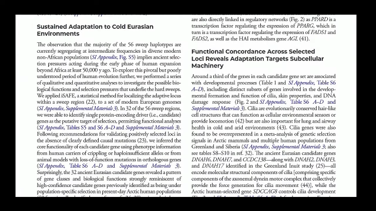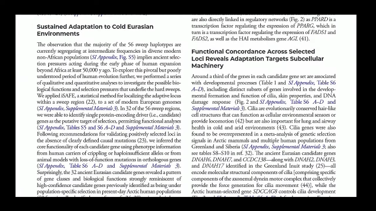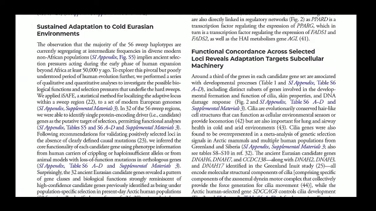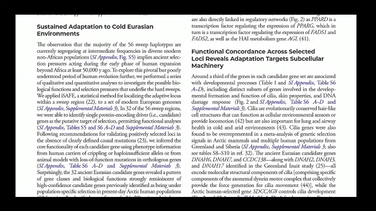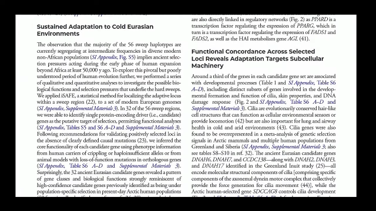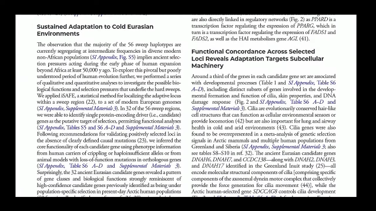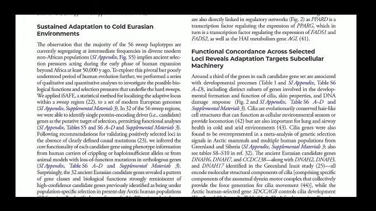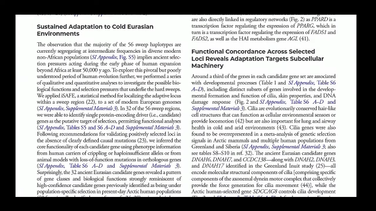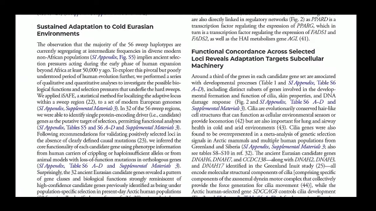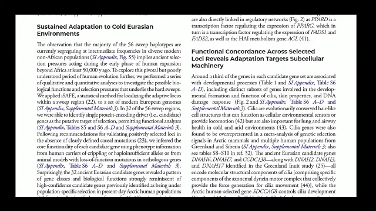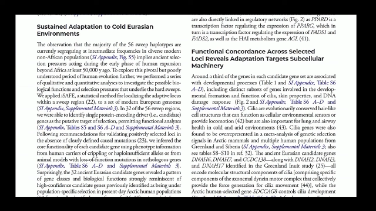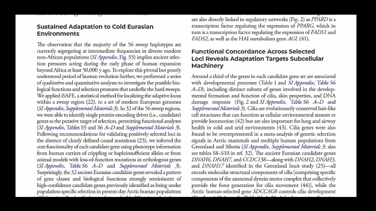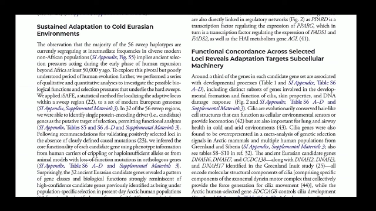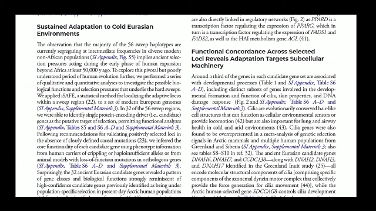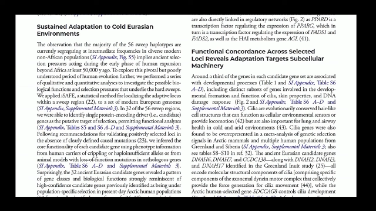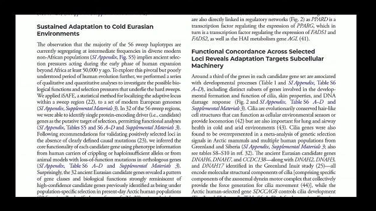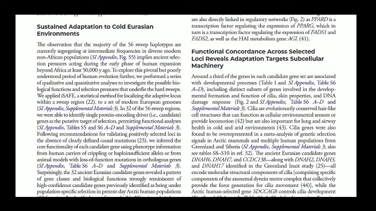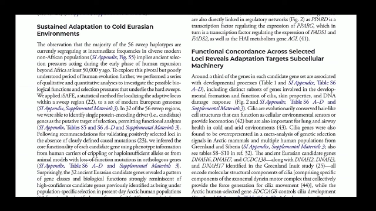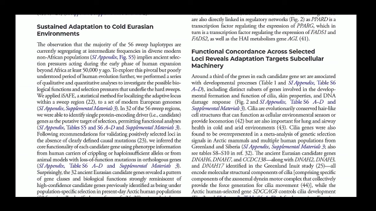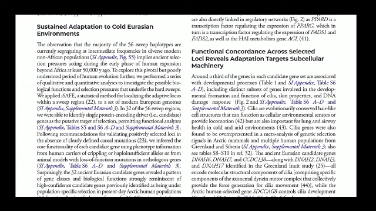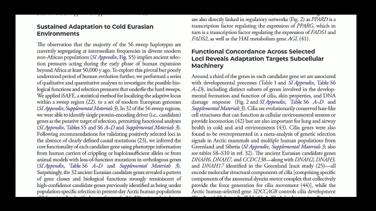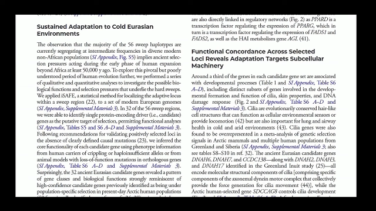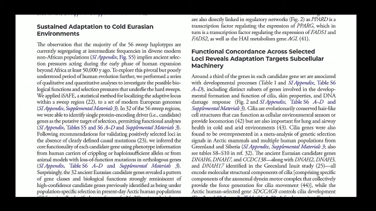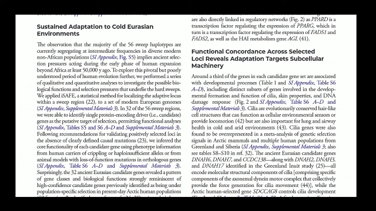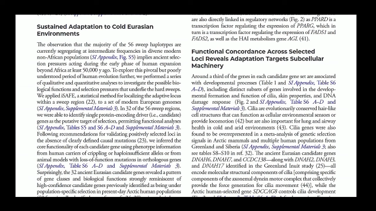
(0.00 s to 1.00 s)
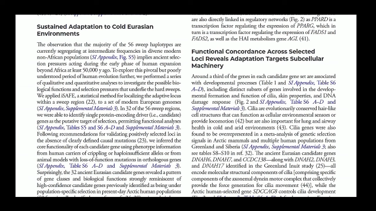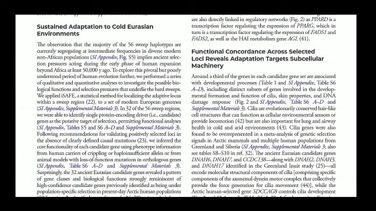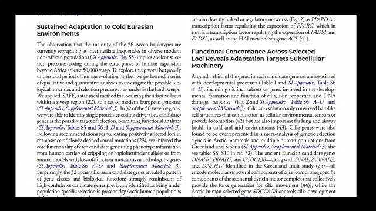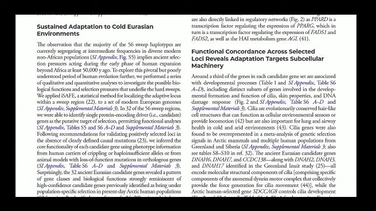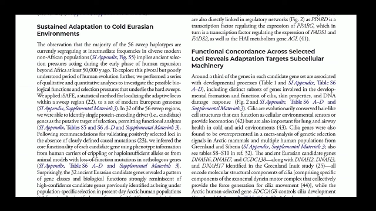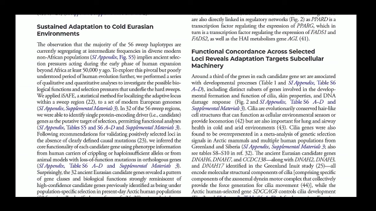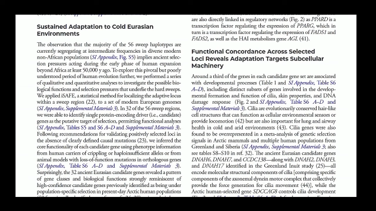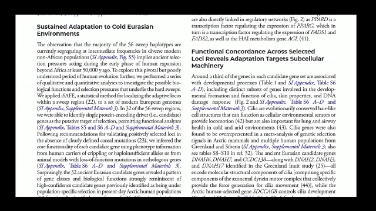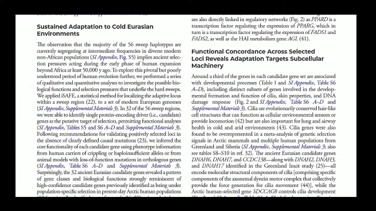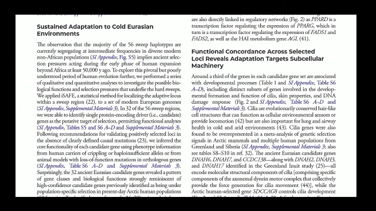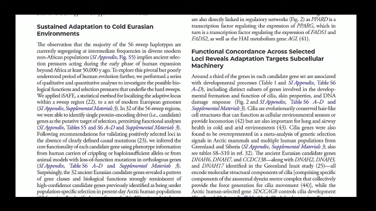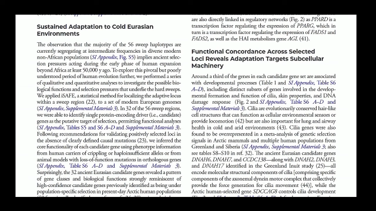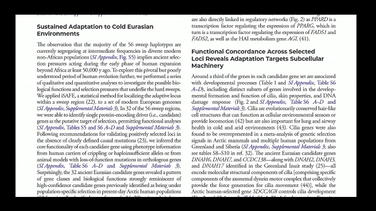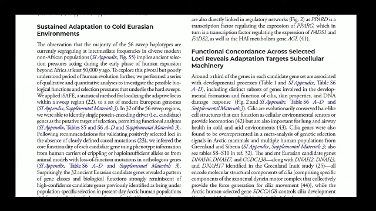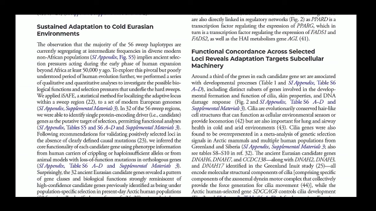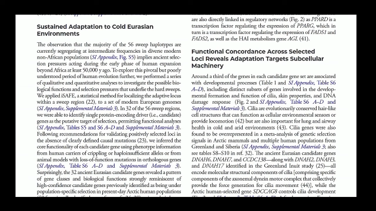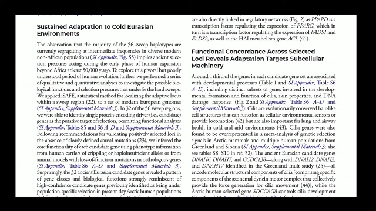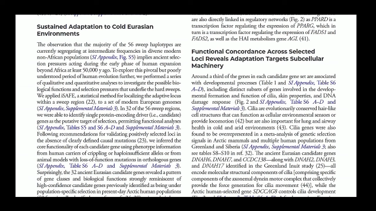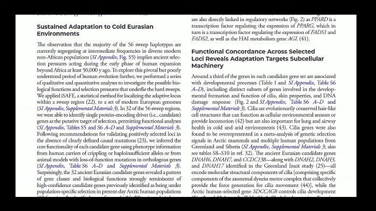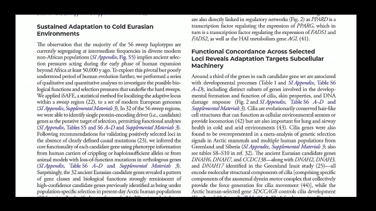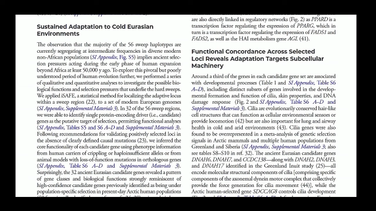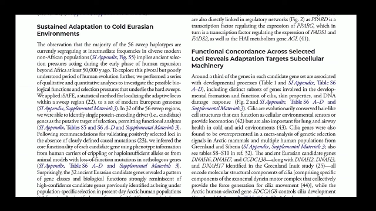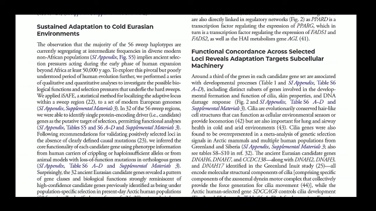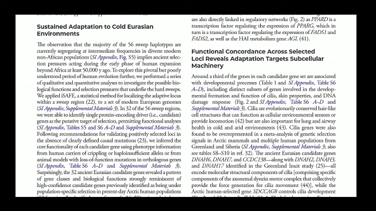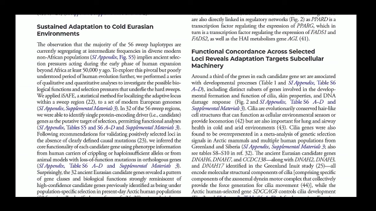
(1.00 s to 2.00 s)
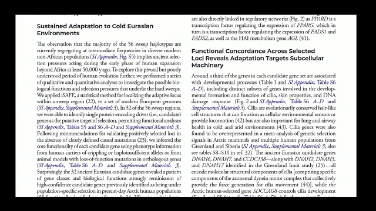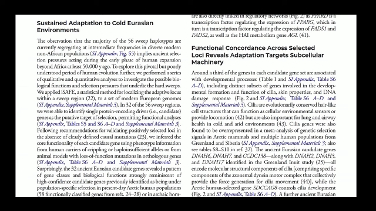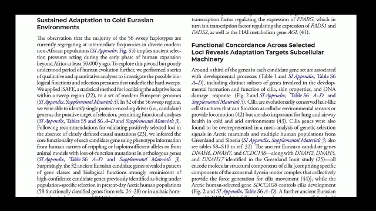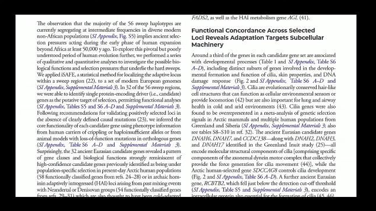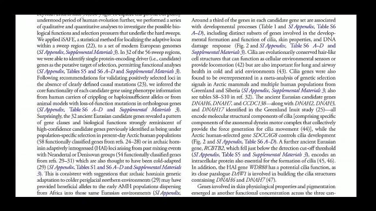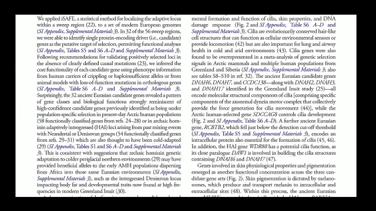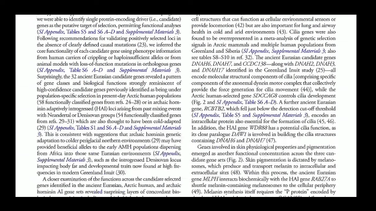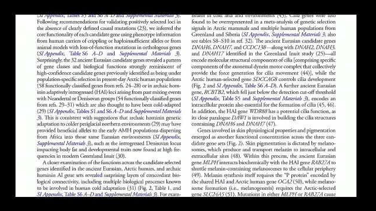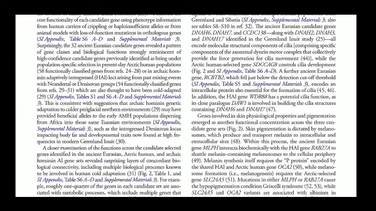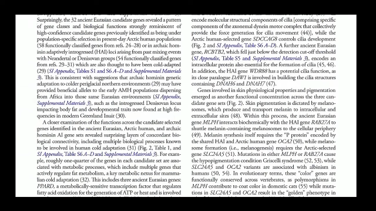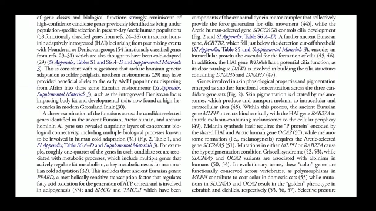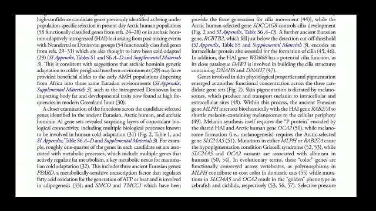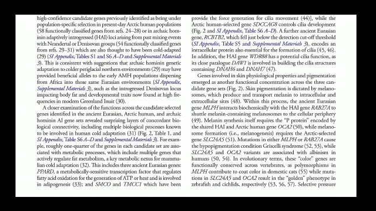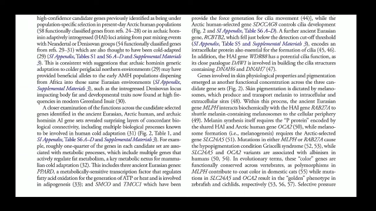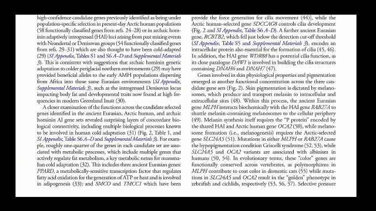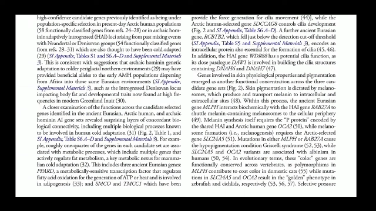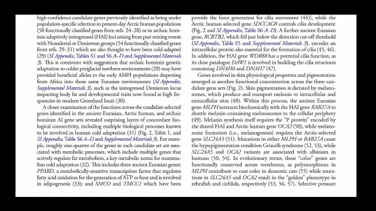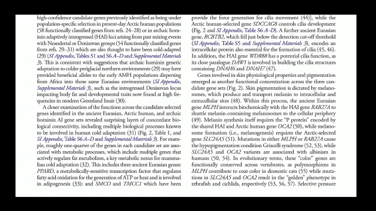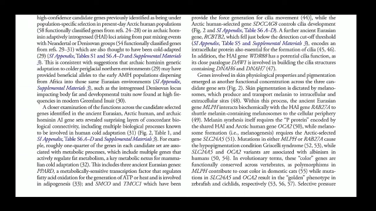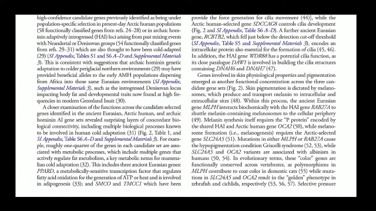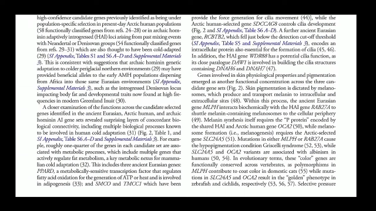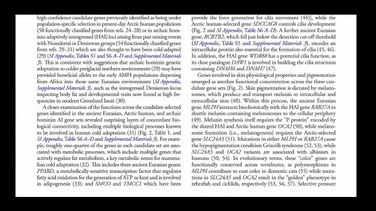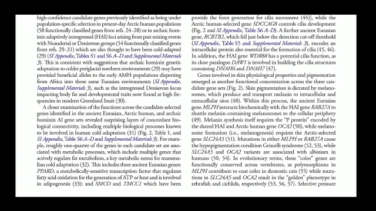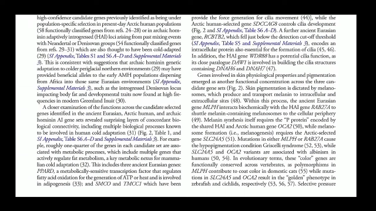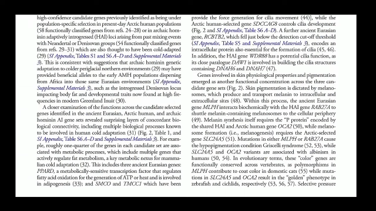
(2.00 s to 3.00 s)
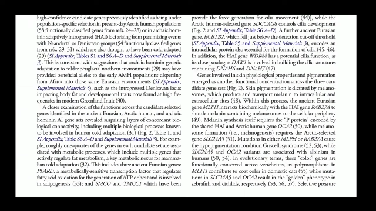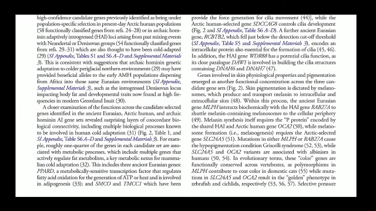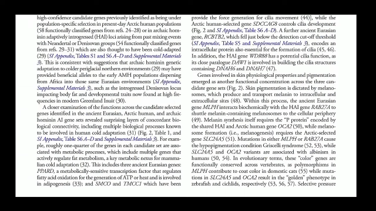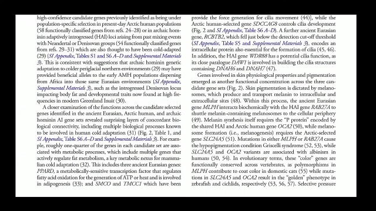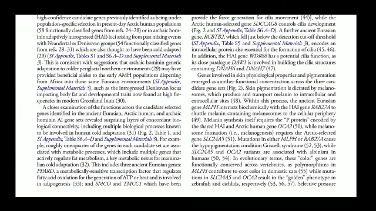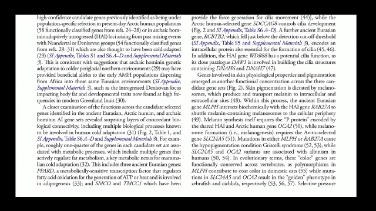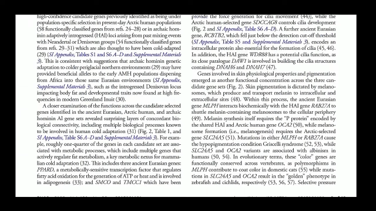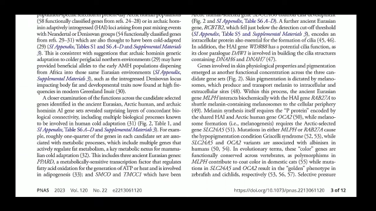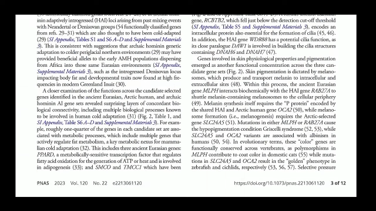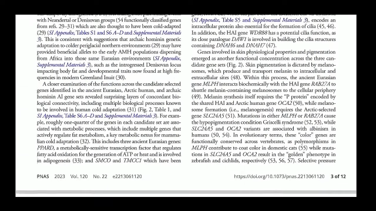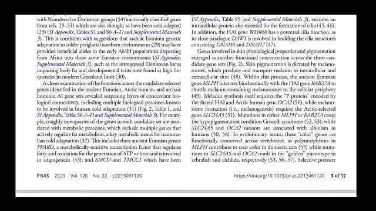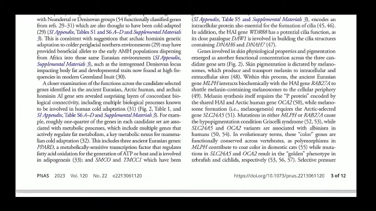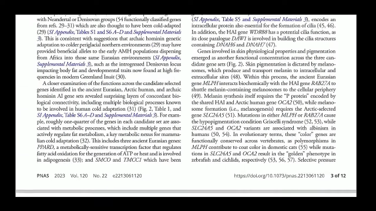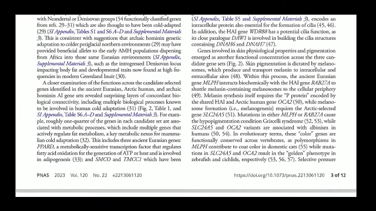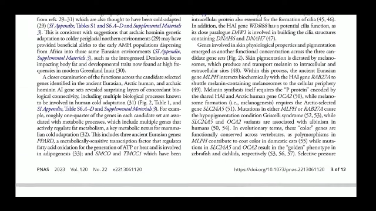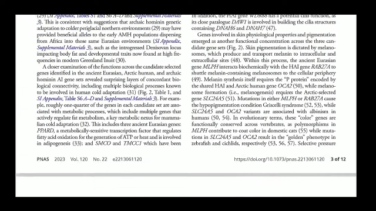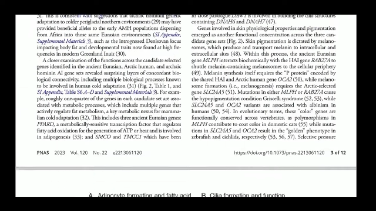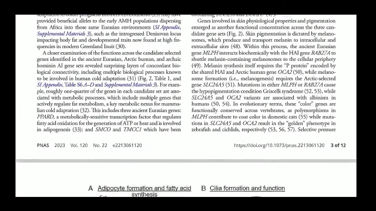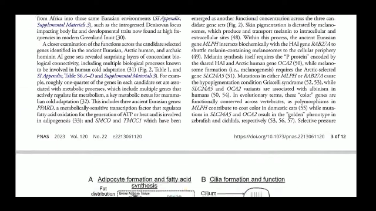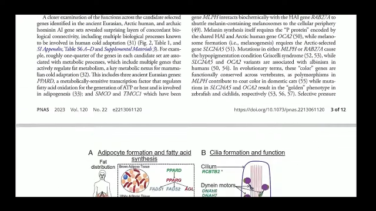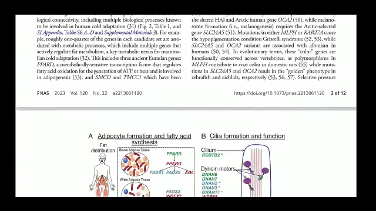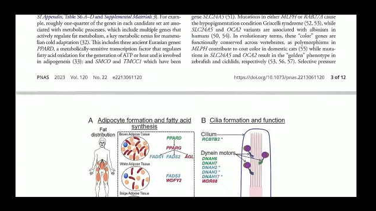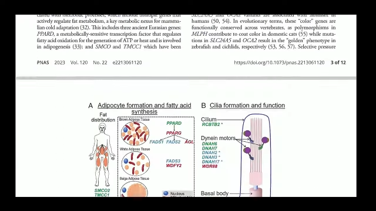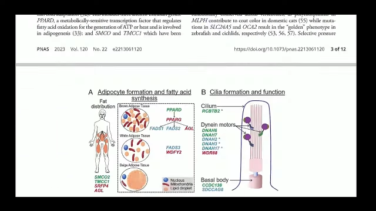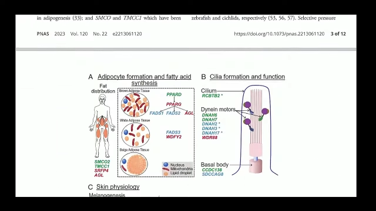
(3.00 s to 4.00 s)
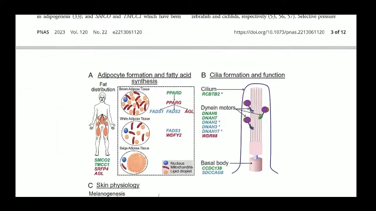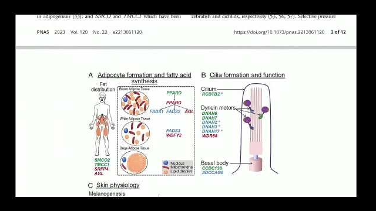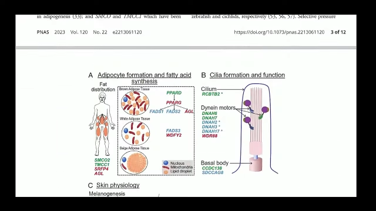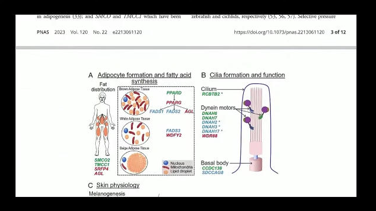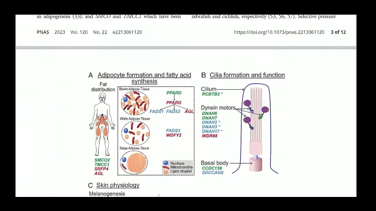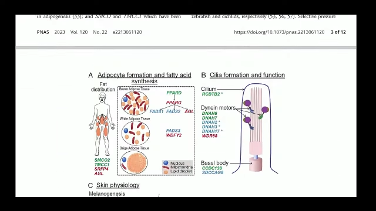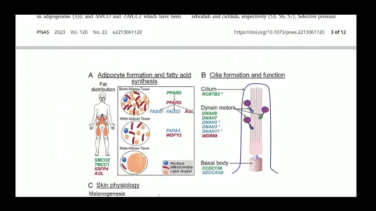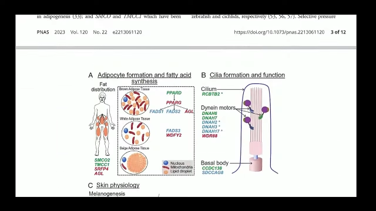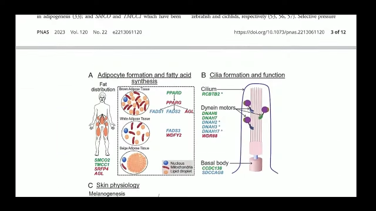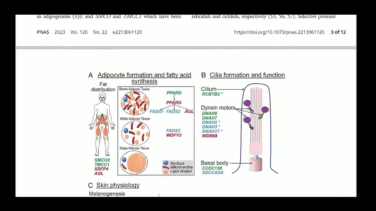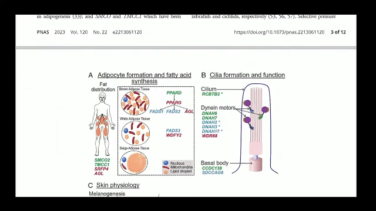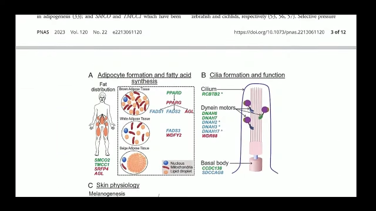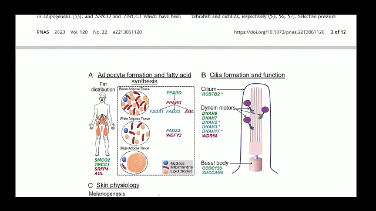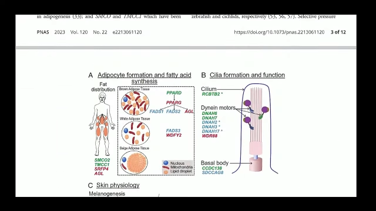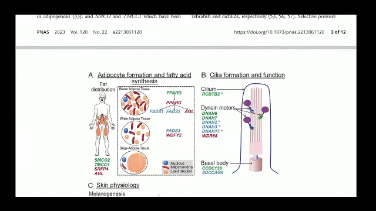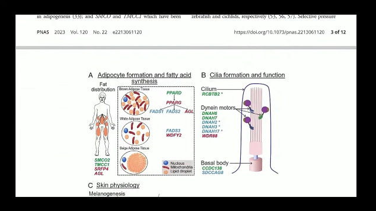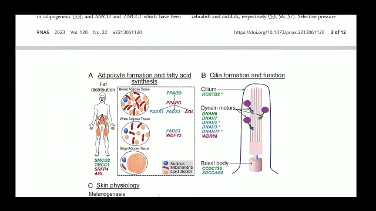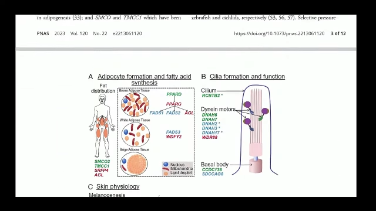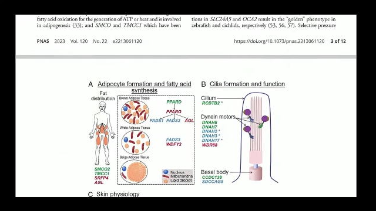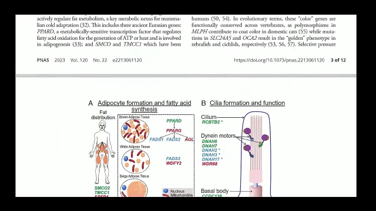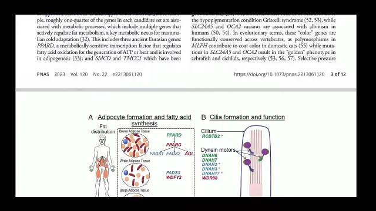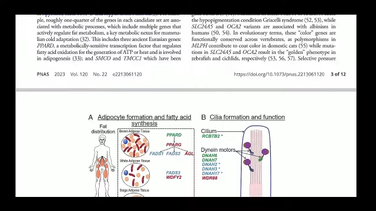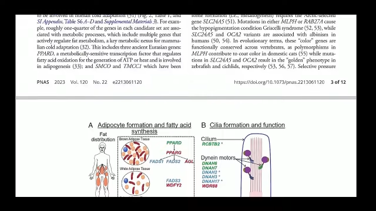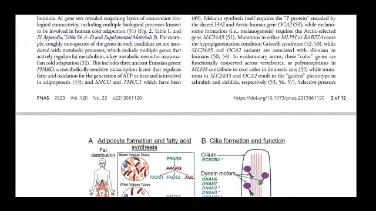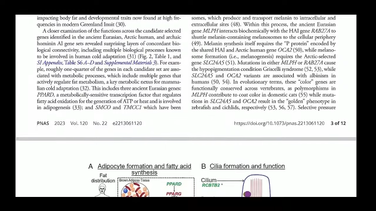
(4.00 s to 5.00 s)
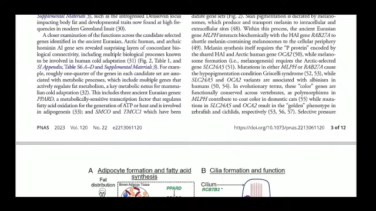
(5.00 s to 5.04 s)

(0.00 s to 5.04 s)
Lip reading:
(no speaker visible)